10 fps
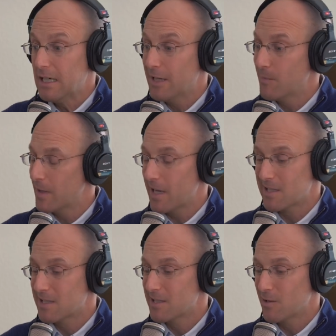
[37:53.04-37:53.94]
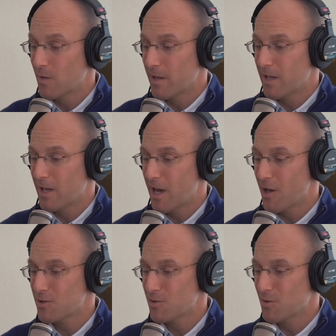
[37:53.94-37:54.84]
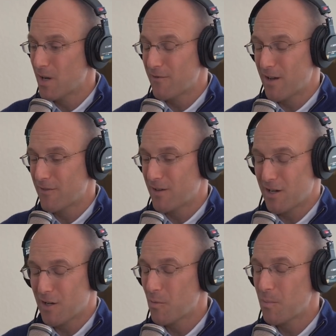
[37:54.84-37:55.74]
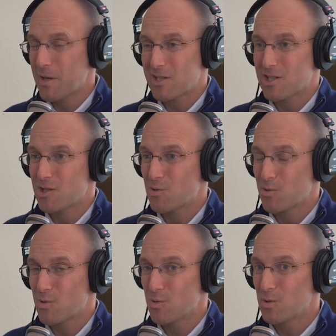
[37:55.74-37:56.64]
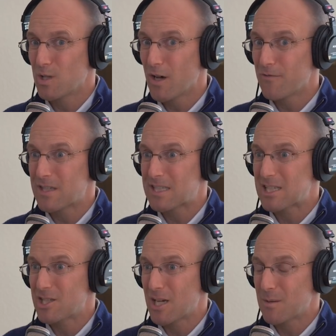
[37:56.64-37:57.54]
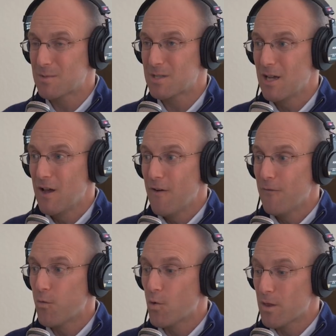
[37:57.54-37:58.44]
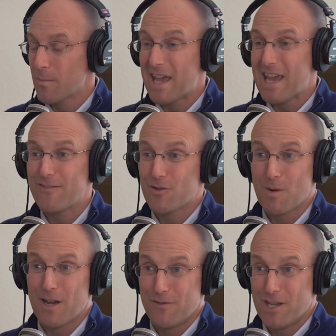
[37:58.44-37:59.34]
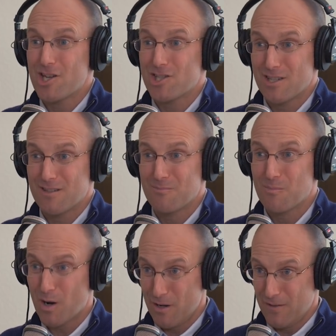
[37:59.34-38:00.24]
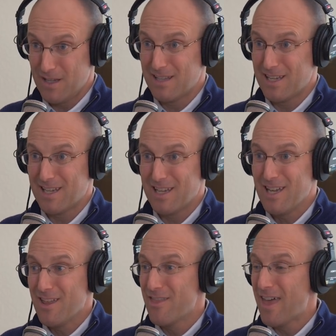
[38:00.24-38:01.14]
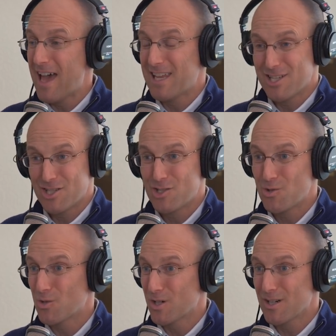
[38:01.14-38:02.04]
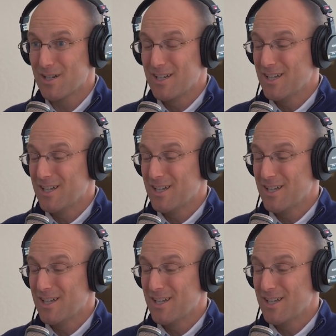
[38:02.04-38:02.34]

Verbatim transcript: Uh, but that's you know I, I, also I've I've got a couple patients who who love the CGMs for the behavior modification part of it. Like that is your